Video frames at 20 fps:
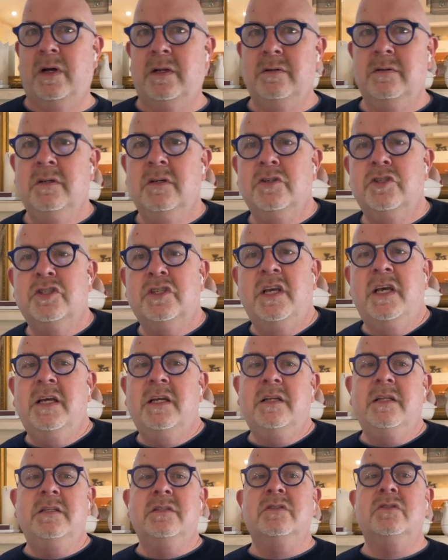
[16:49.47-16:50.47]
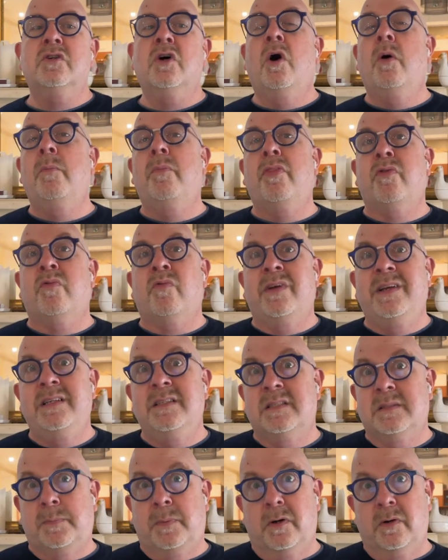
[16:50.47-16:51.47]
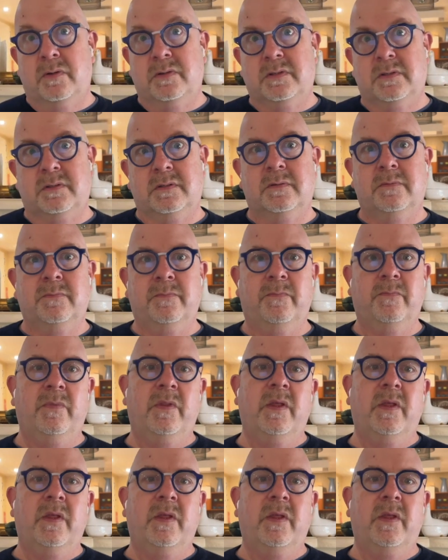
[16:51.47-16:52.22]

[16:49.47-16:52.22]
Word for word: one shared his top three spots,